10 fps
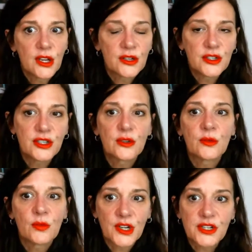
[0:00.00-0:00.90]
do
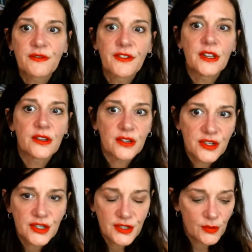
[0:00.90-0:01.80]
what you feel you should
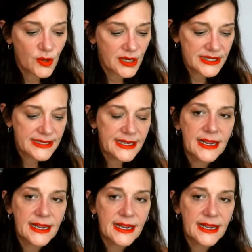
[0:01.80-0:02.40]
do. We're going to see.